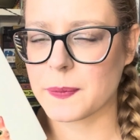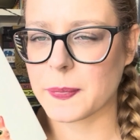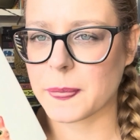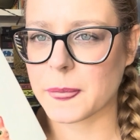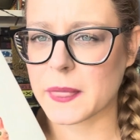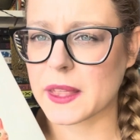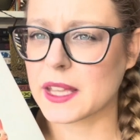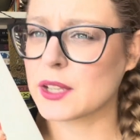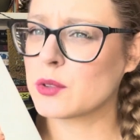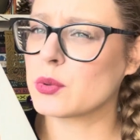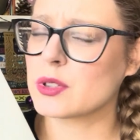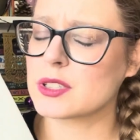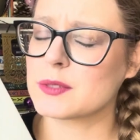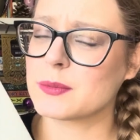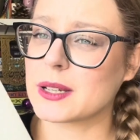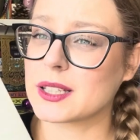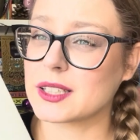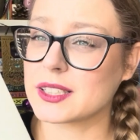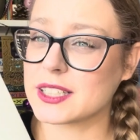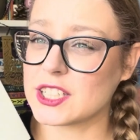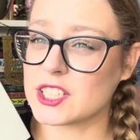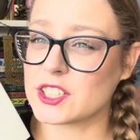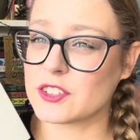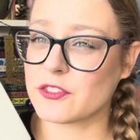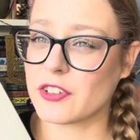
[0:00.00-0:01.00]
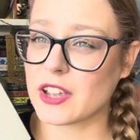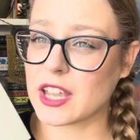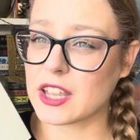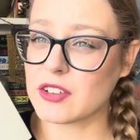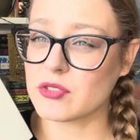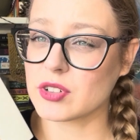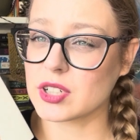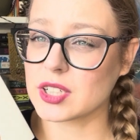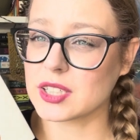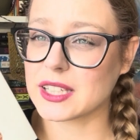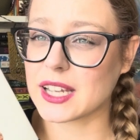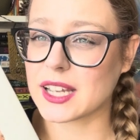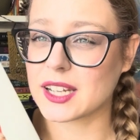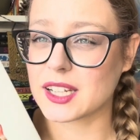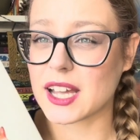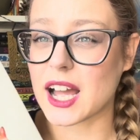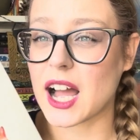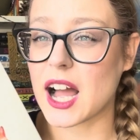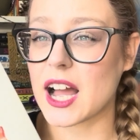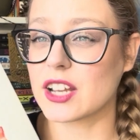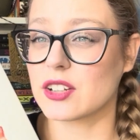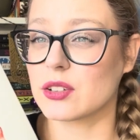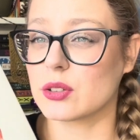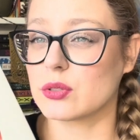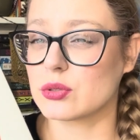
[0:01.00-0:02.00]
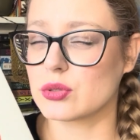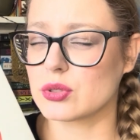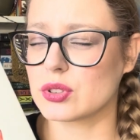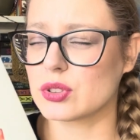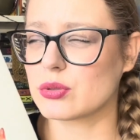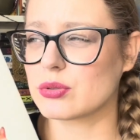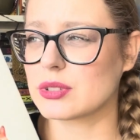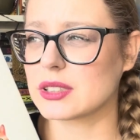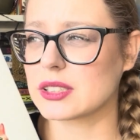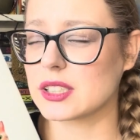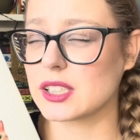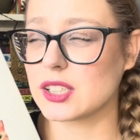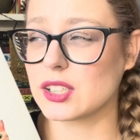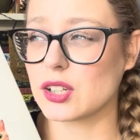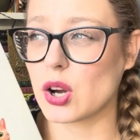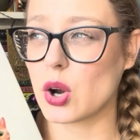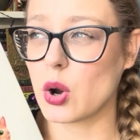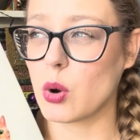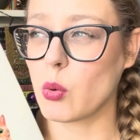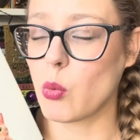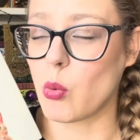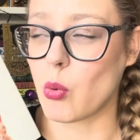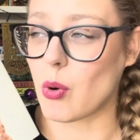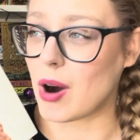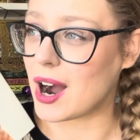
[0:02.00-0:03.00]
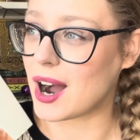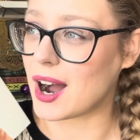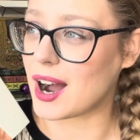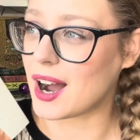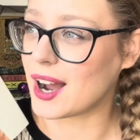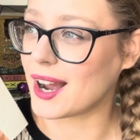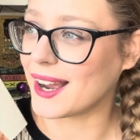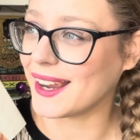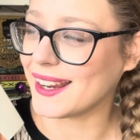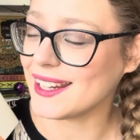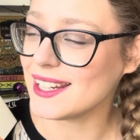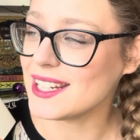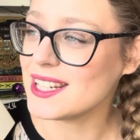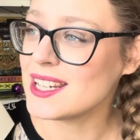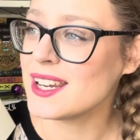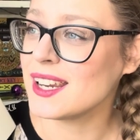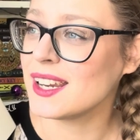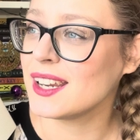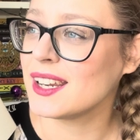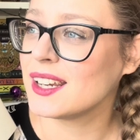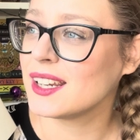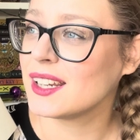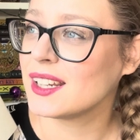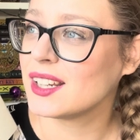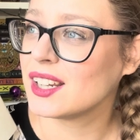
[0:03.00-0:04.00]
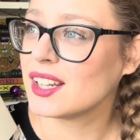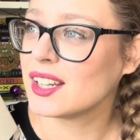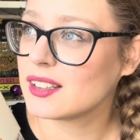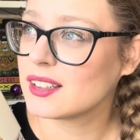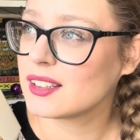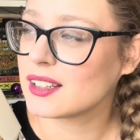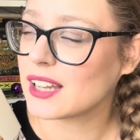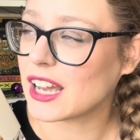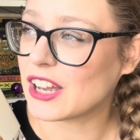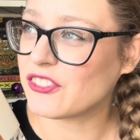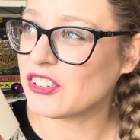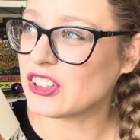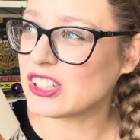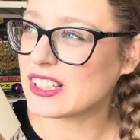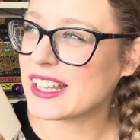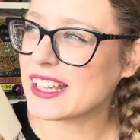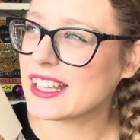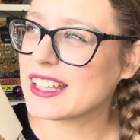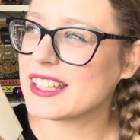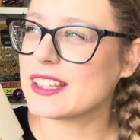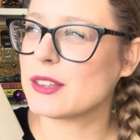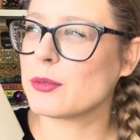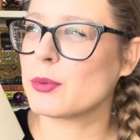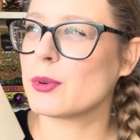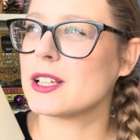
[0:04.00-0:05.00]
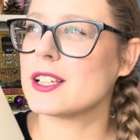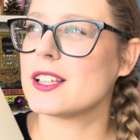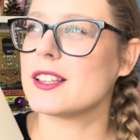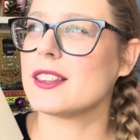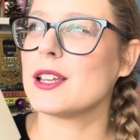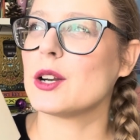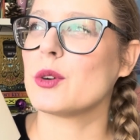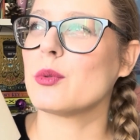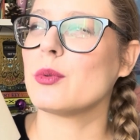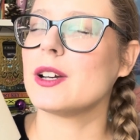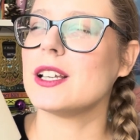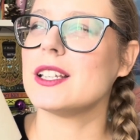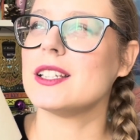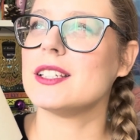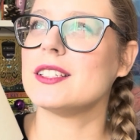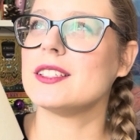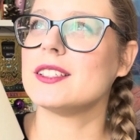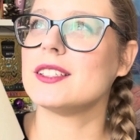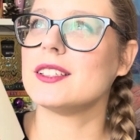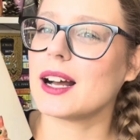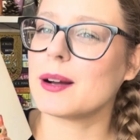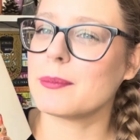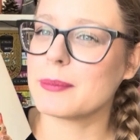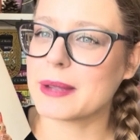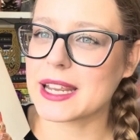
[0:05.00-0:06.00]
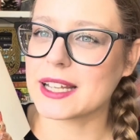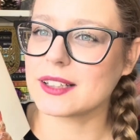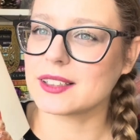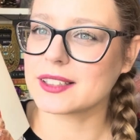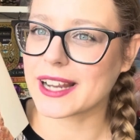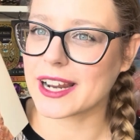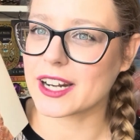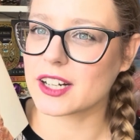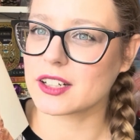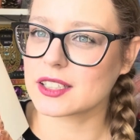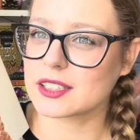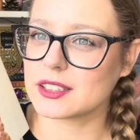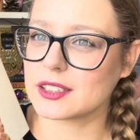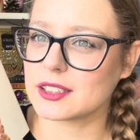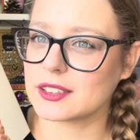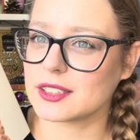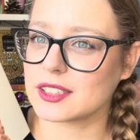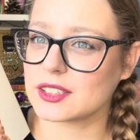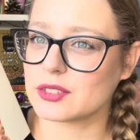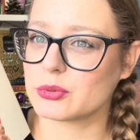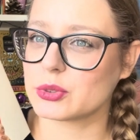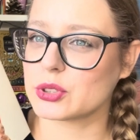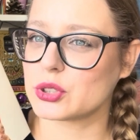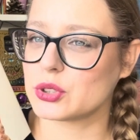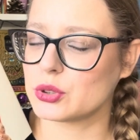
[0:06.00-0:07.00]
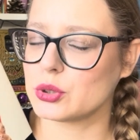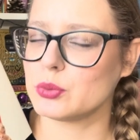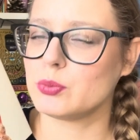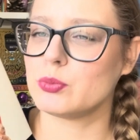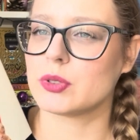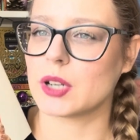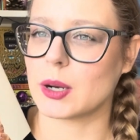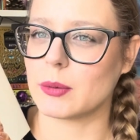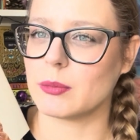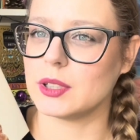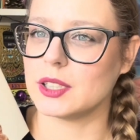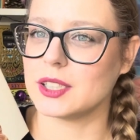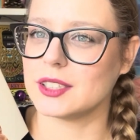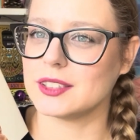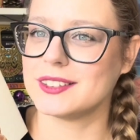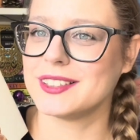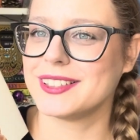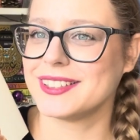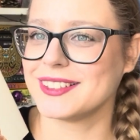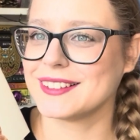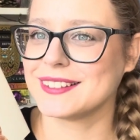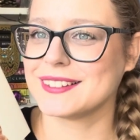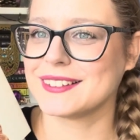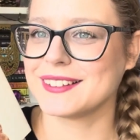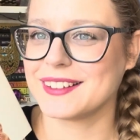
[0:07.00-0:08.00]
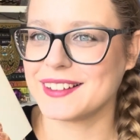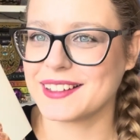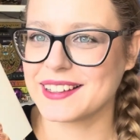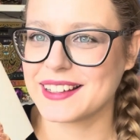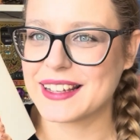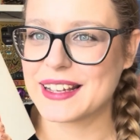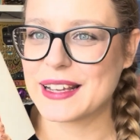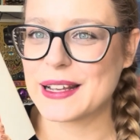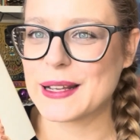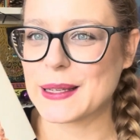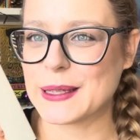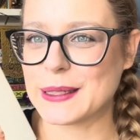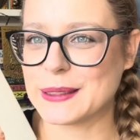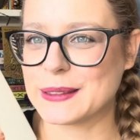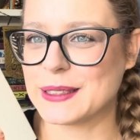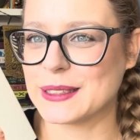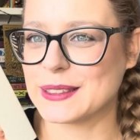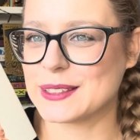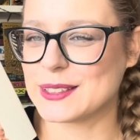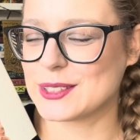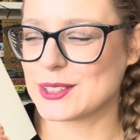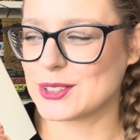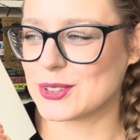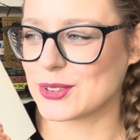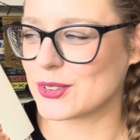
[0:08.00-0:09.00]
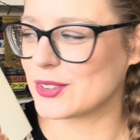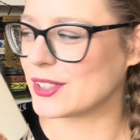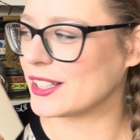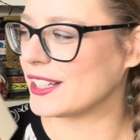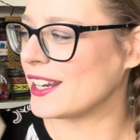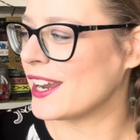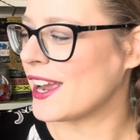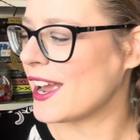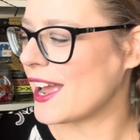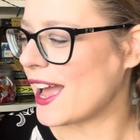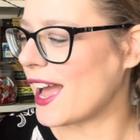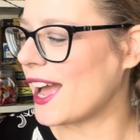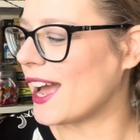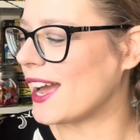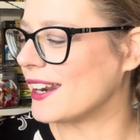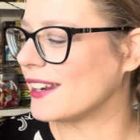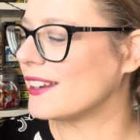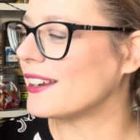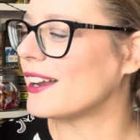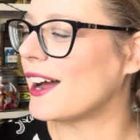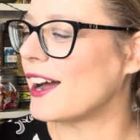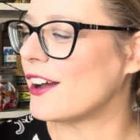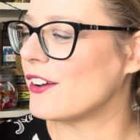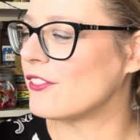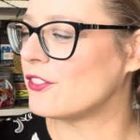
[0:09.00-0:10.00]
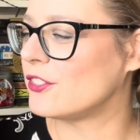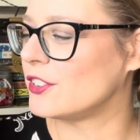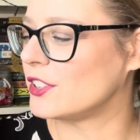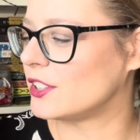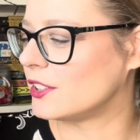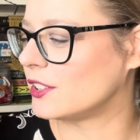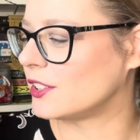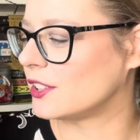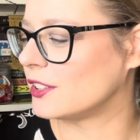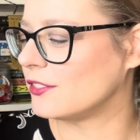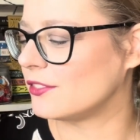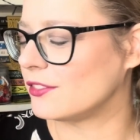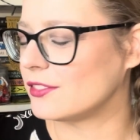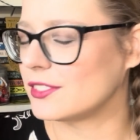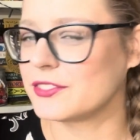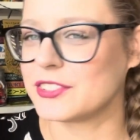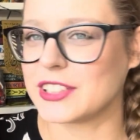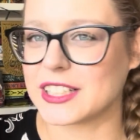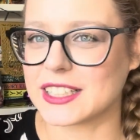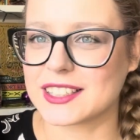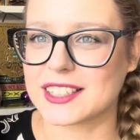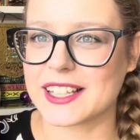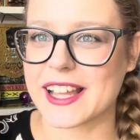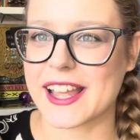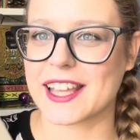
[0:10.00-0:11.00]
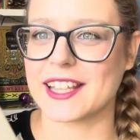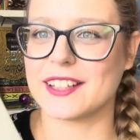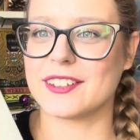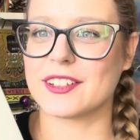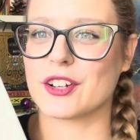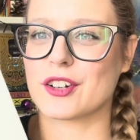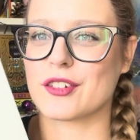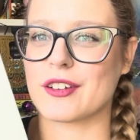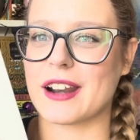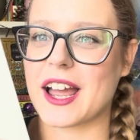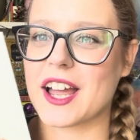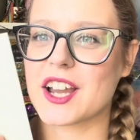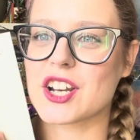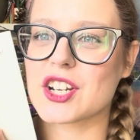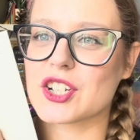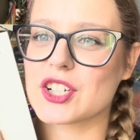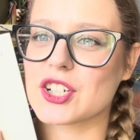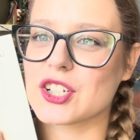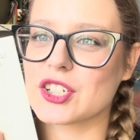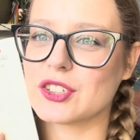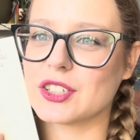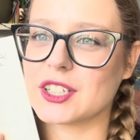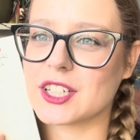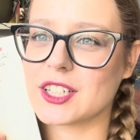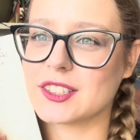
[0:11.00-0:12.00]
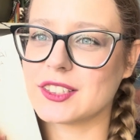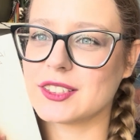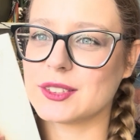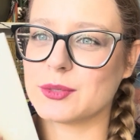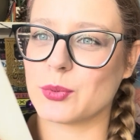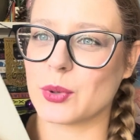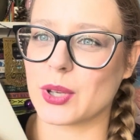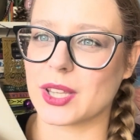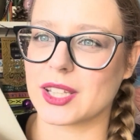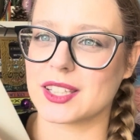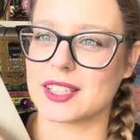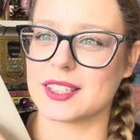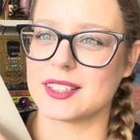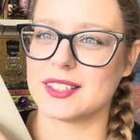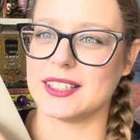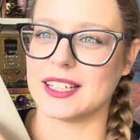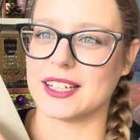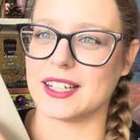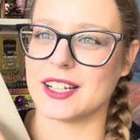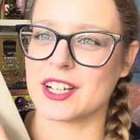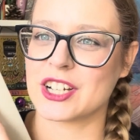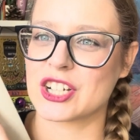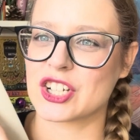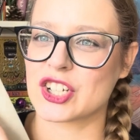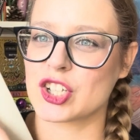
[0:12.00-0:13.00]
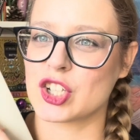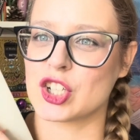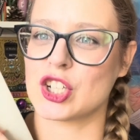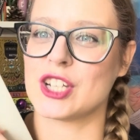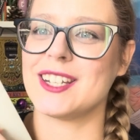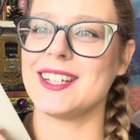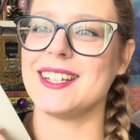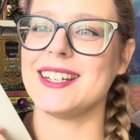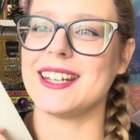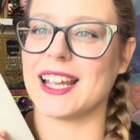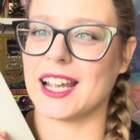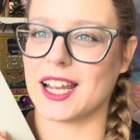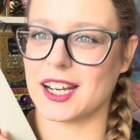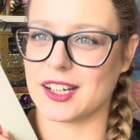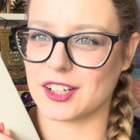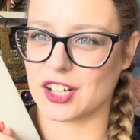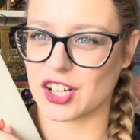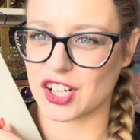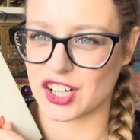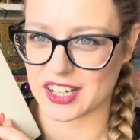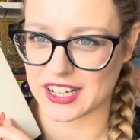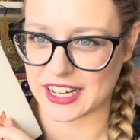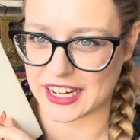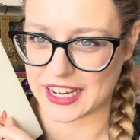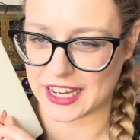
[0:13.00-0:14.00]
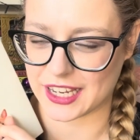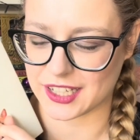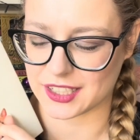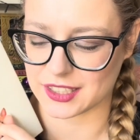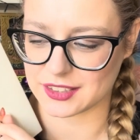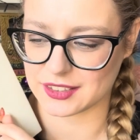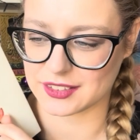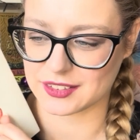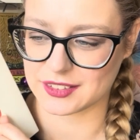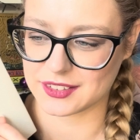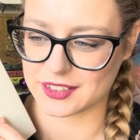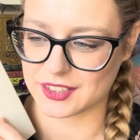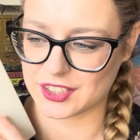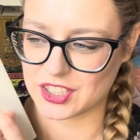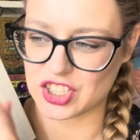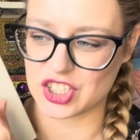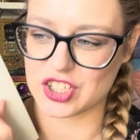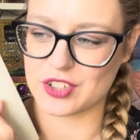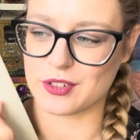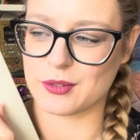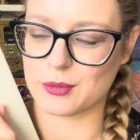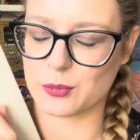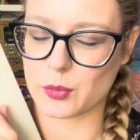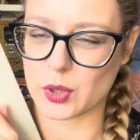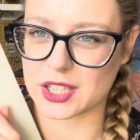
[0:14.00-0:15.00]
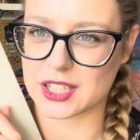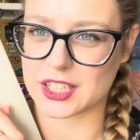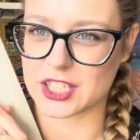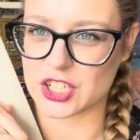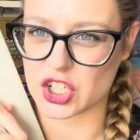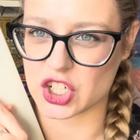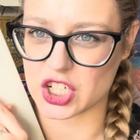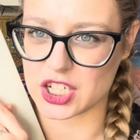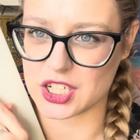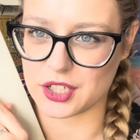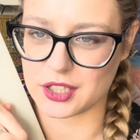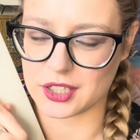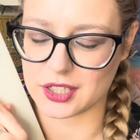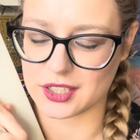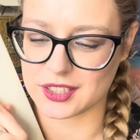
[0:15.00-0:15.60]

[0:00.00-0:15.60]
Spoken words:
it was my least favorite and I don't really know why. I feel like there was a male character that was too prominent in that story, and I felt like it crashes with the she and her cat, with the she.